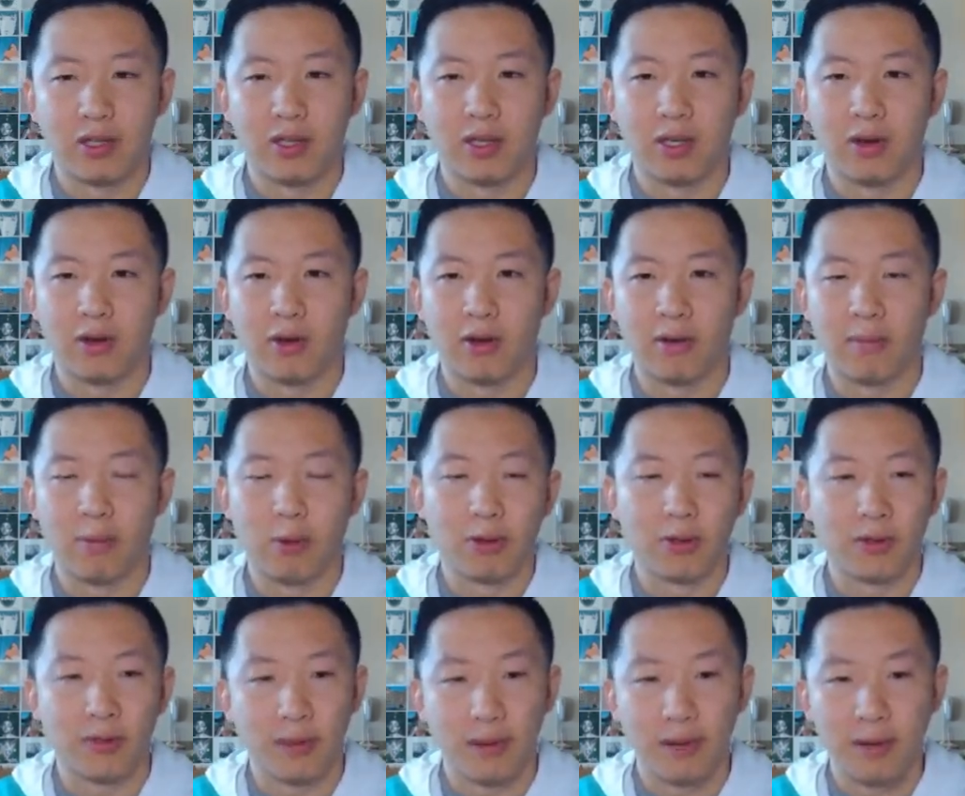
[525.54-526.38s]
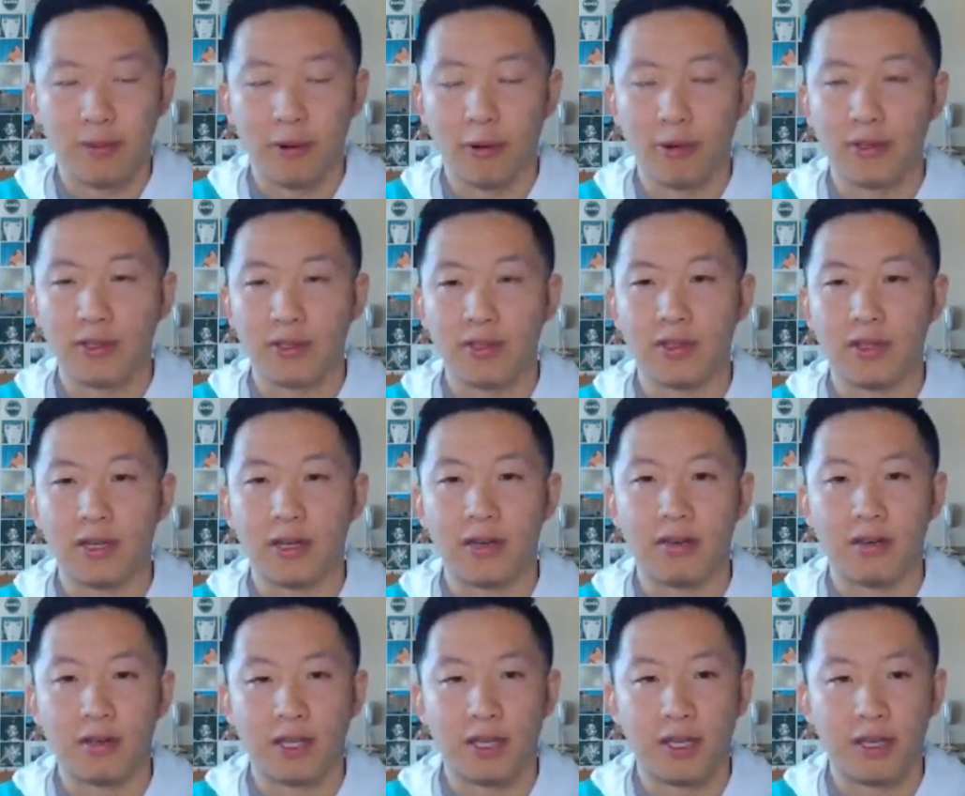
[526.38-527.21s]
just incredible into my opponent's
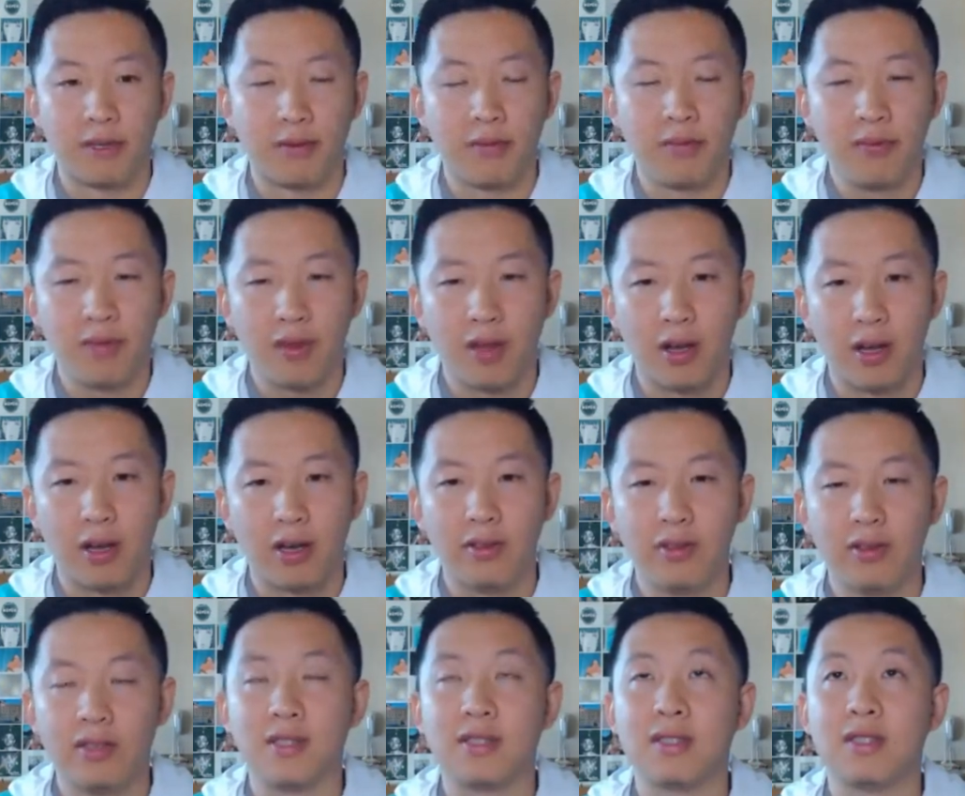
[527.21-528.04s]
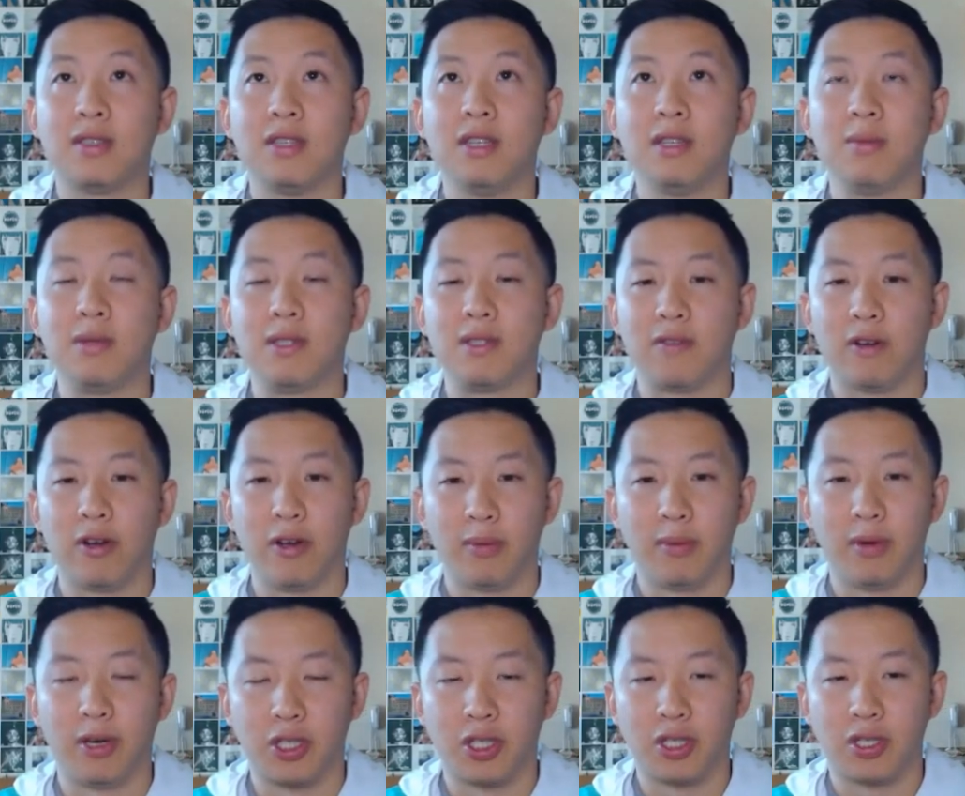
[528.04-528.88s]
entire team. This team is
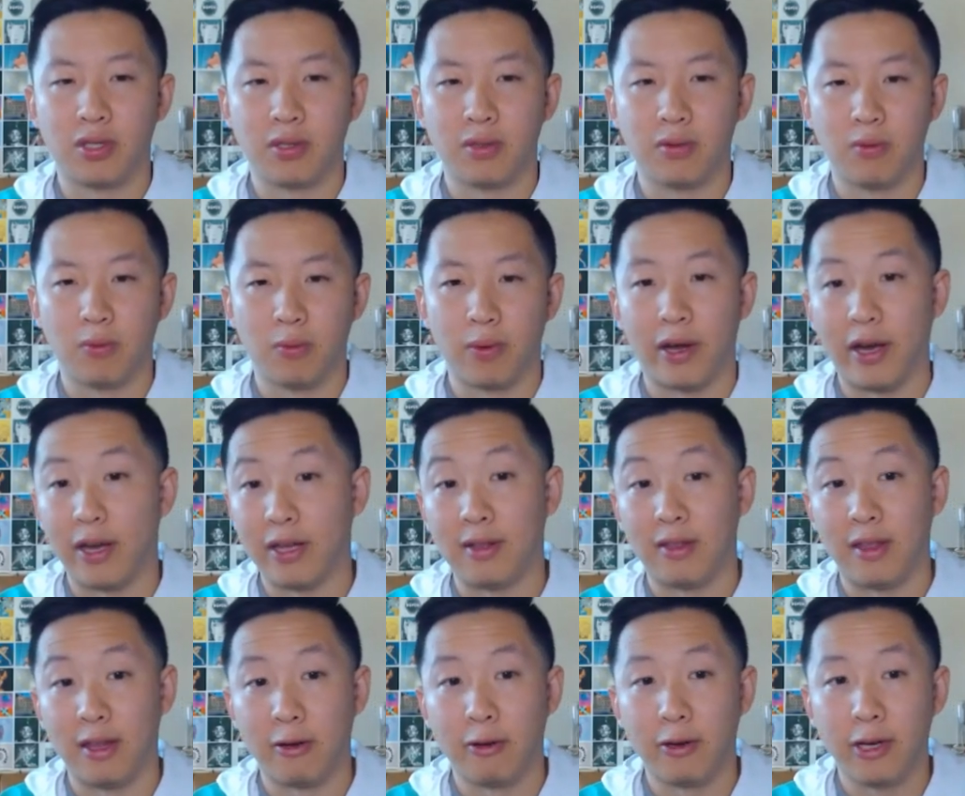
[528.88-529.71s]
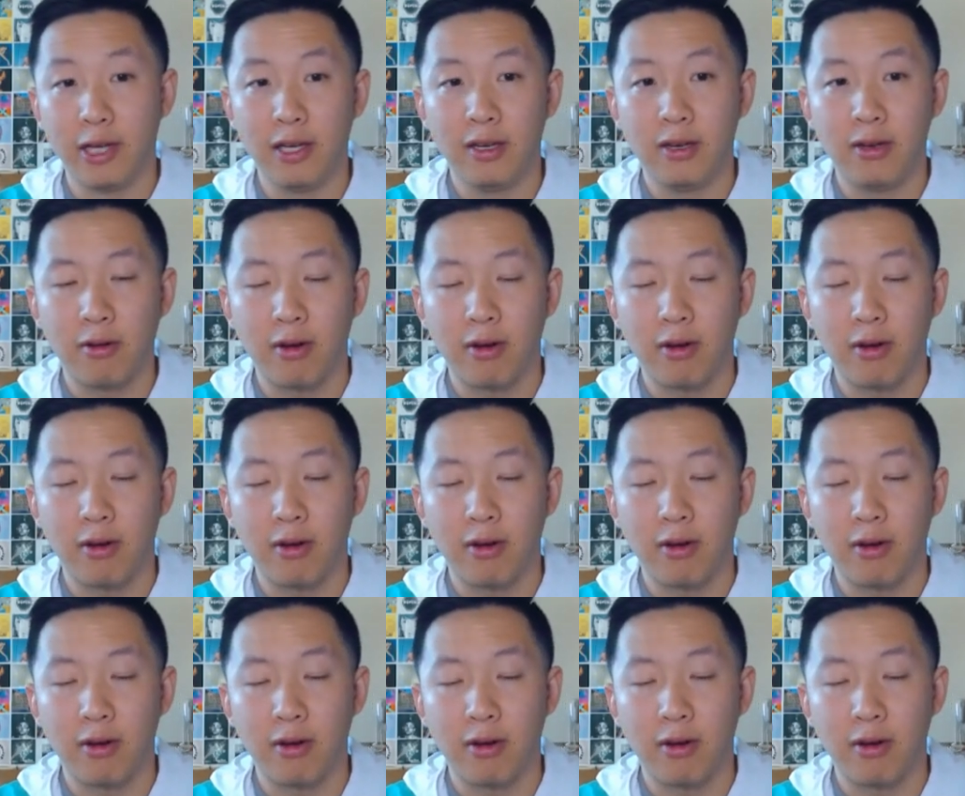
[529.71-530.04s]
very much, when I theory